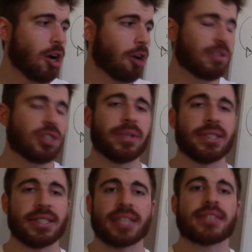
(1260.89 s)
are between
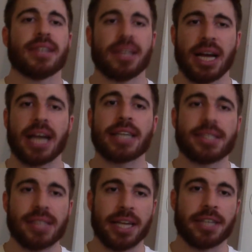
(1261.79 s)
sixty to ninety
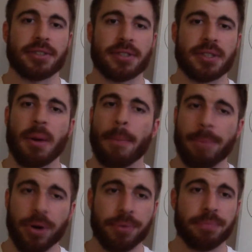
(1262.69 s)
seconds.
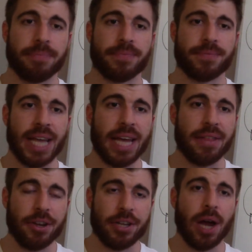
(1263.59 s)
Boom. Okay,
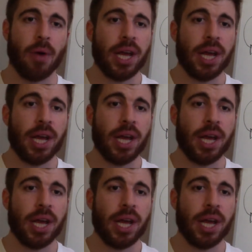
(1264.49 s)
there you go.